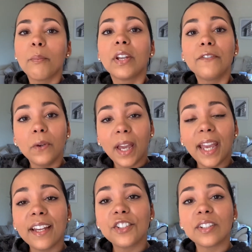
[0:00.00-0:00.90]
But if you
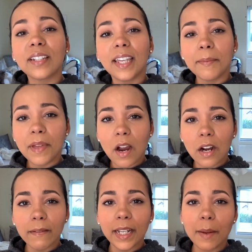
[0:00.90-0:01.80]
can, just to keep that
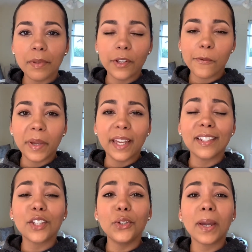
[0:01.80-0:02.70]
heart rate up a little bit
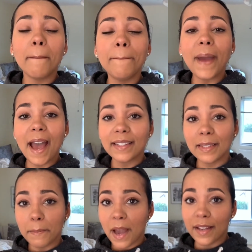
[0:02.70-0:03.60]
so you can
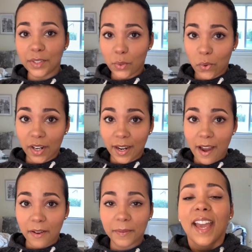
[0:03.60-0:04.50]
maximize the
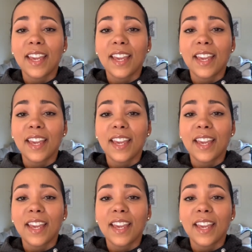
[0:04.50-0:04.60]
workout.